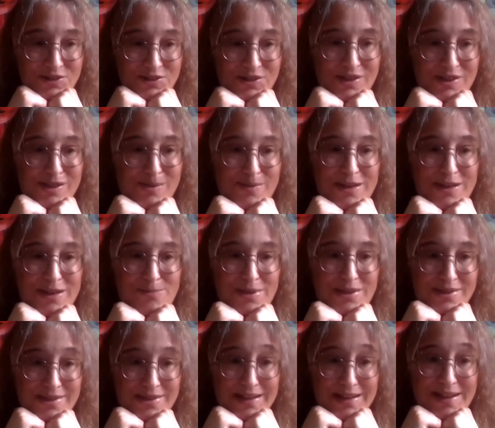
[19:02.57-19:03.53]
It's made me
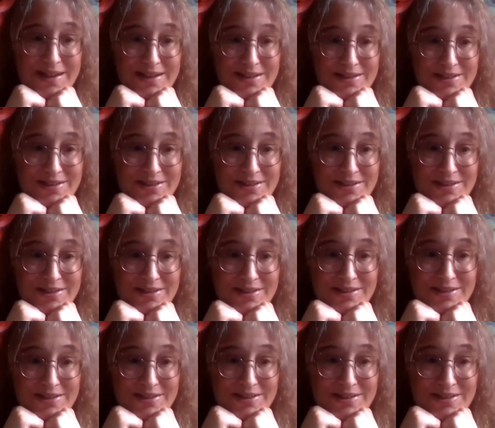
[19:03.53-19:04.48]
sad.
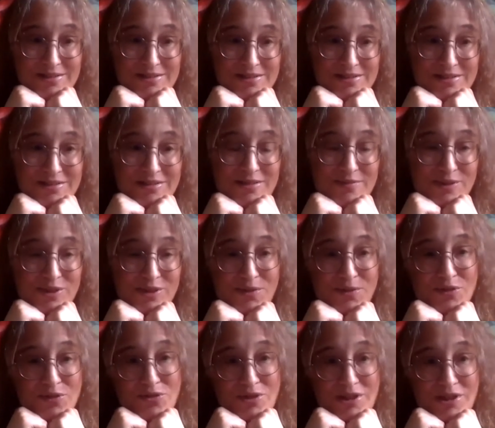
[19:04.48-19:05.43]
I've sort
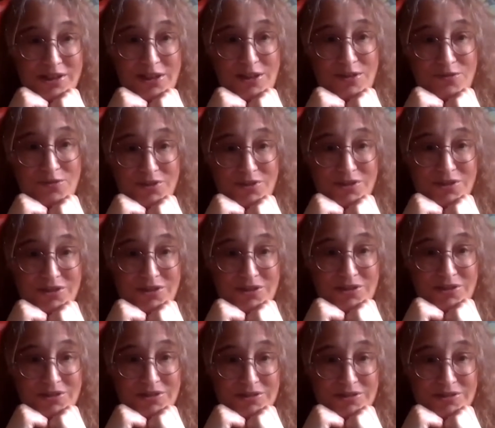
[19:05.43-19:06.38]
of grieved.
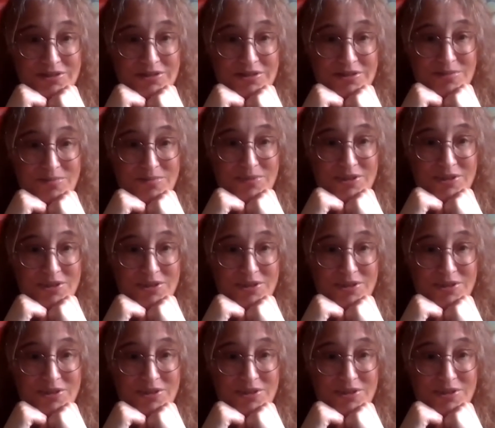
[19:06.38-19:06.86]
But